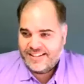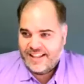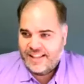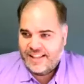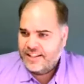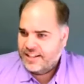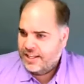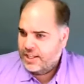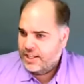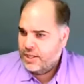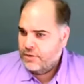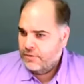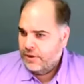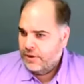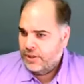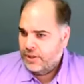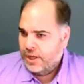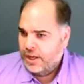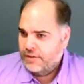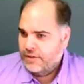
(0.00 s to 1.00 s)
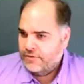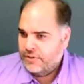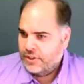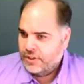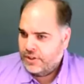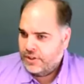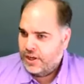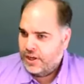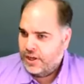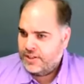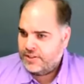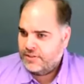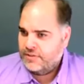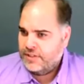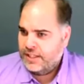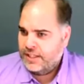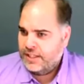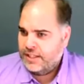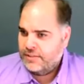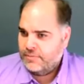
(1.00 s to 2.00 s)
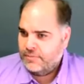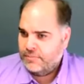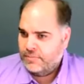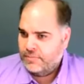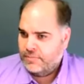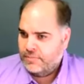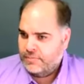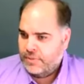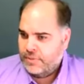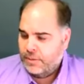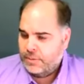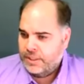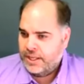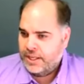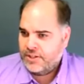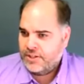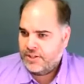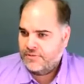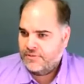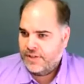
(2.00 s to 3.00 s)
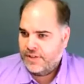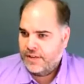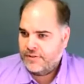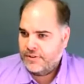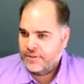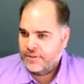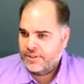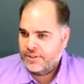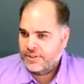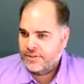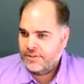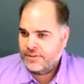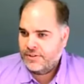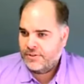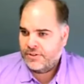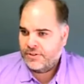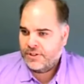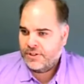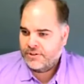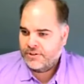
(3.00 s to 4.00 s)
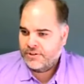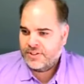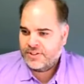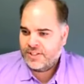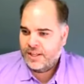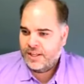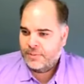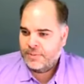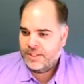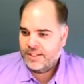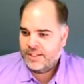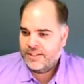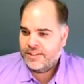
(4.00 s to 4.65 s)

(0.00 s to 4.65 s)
And then can you write off the cost of getting Publication 502 to treat your insomnia?